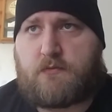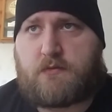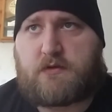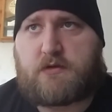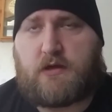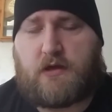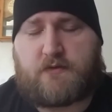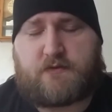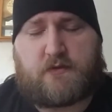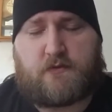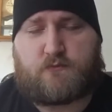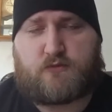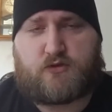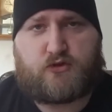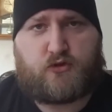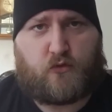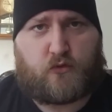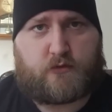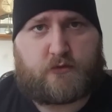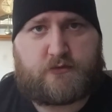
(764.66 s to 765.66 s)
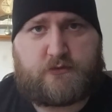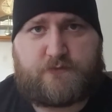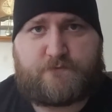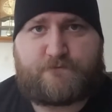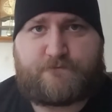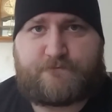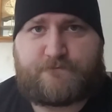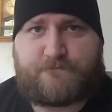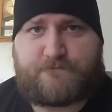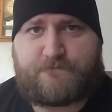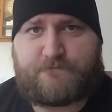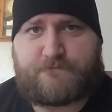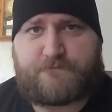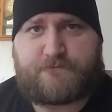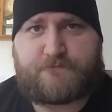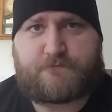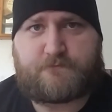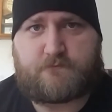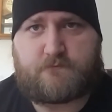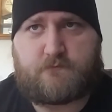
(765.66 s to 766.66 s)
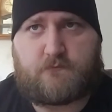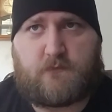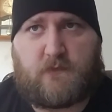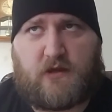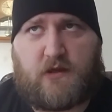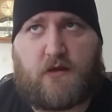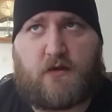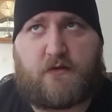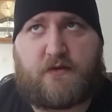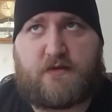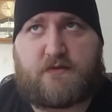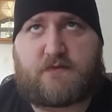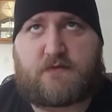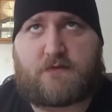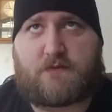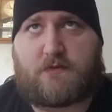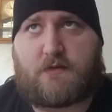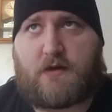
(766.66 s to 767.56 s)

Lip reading: cut them short. It's